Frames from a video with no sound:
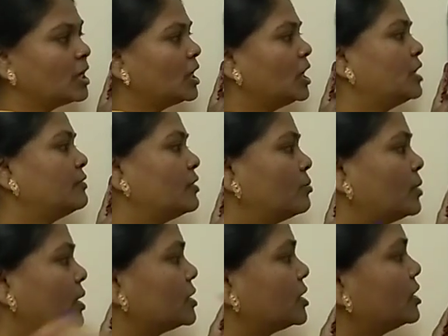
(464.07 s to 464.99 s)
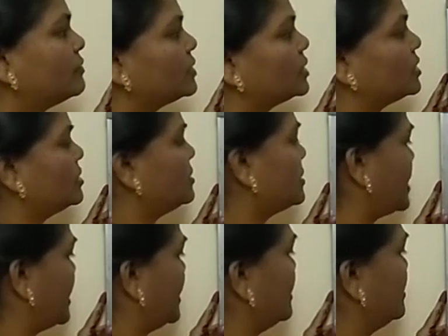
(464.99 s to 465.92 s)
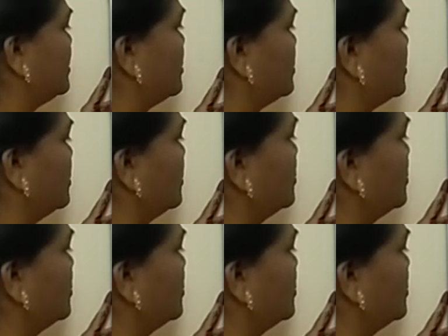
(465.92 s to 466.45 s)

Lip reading: information within seconds.